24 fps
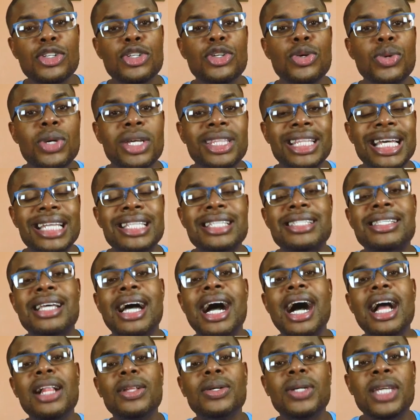doing that is
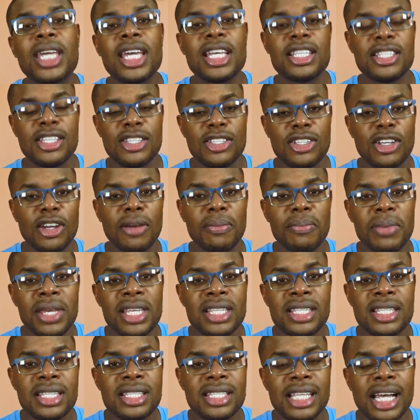allocated to your
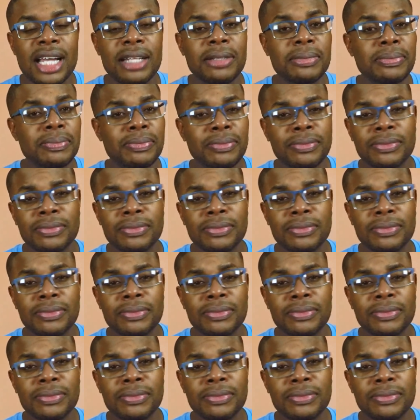business that